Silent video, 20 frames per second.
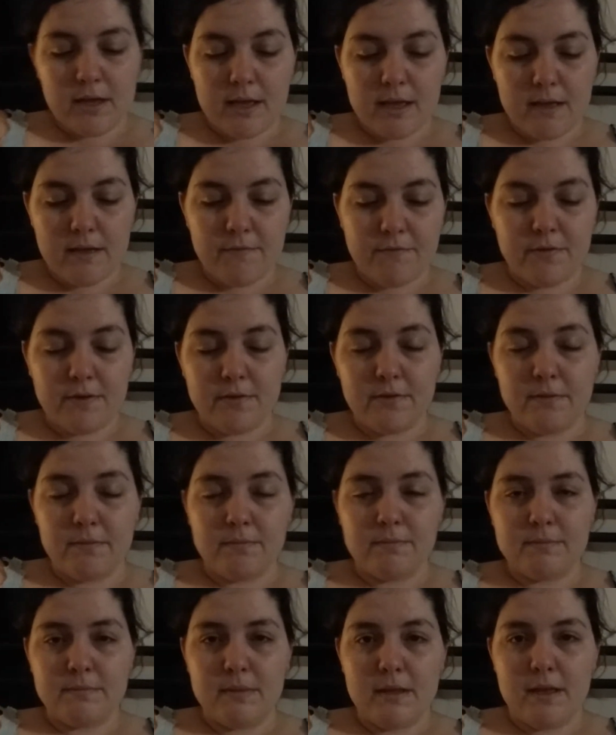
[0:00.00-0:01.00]
if your
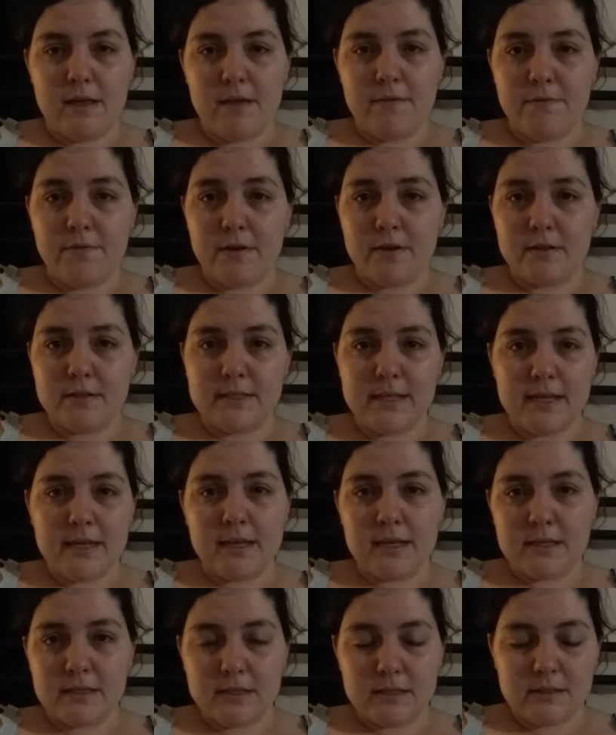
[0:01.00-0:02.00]

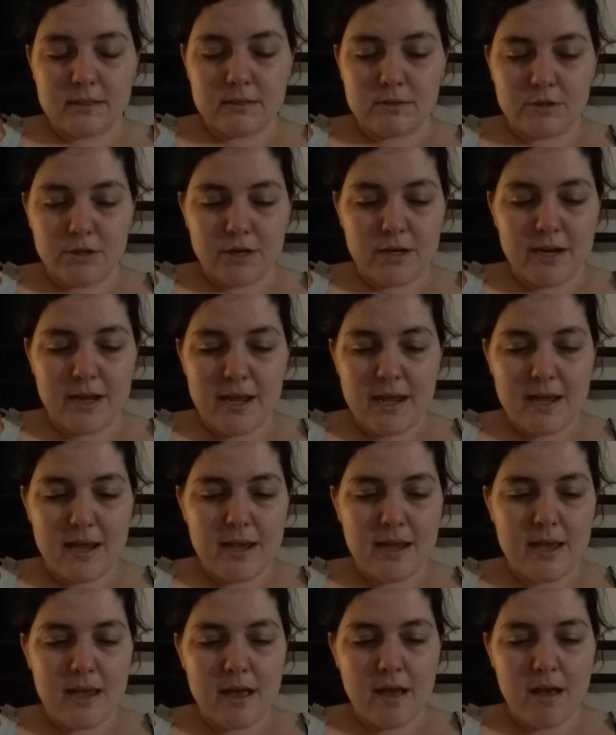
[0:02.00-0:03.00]
sink is
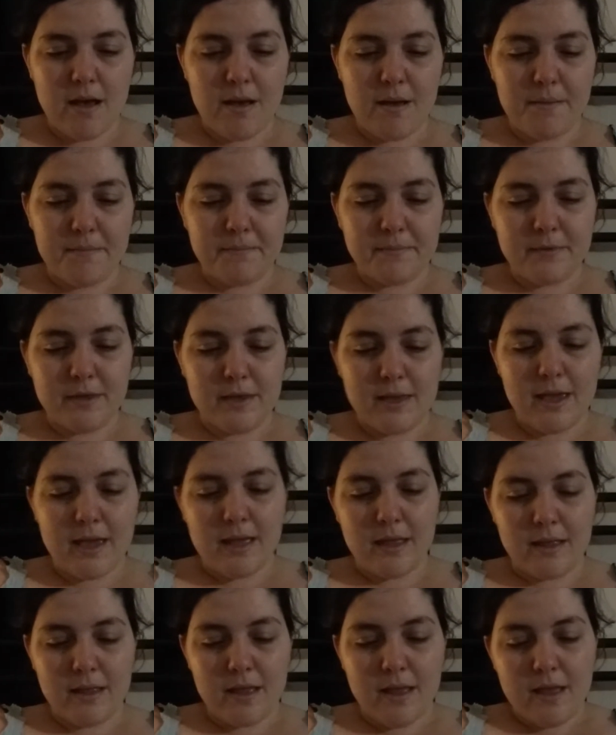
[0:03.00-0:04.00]
dirty.
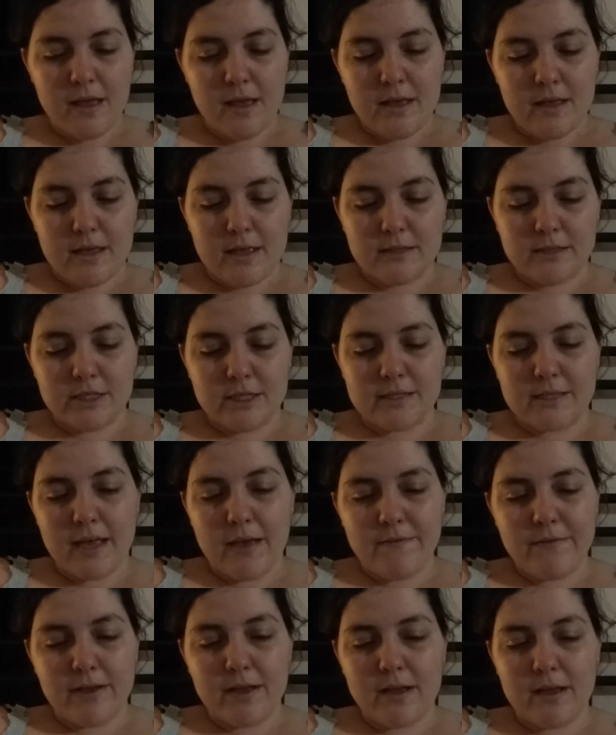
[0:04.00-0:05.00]
Can't. Just
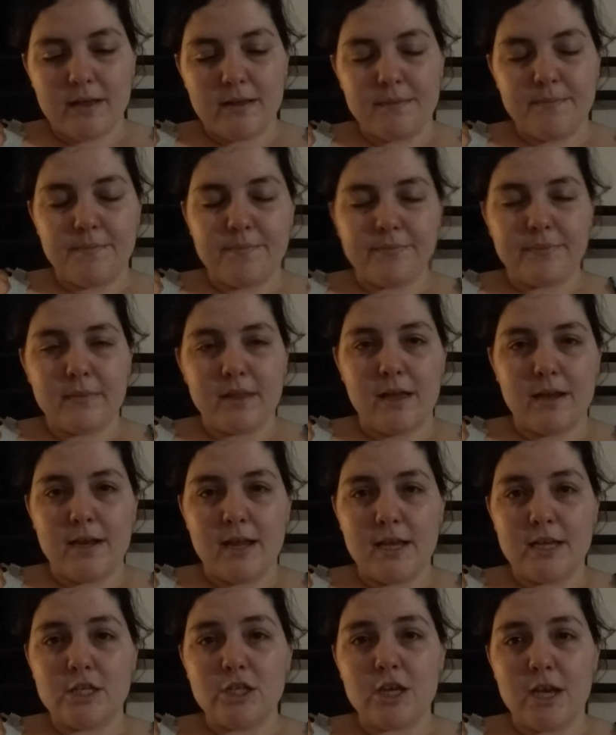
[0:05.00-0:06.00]
having a
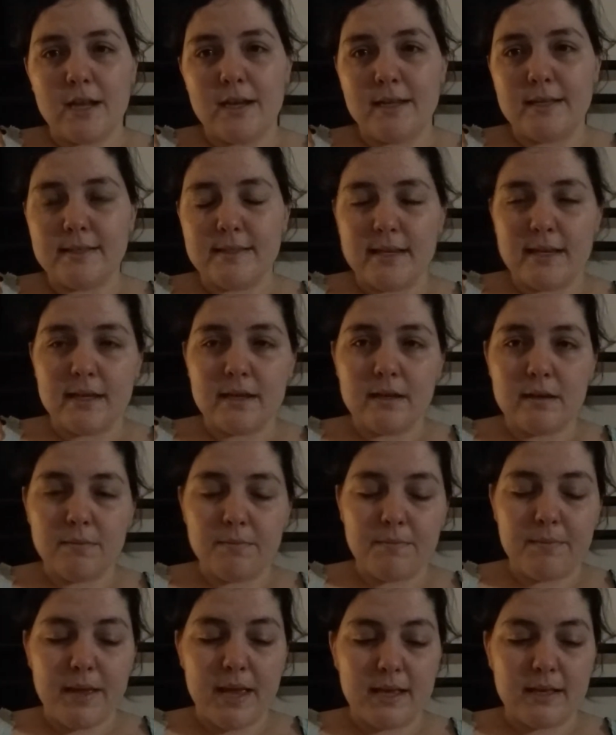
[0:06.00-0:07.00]
nice shiny sink
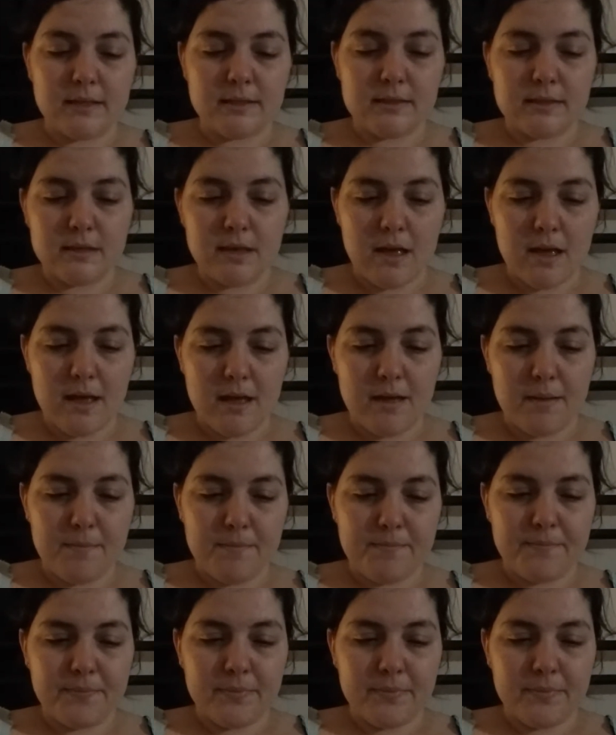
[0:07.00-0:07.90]
makes a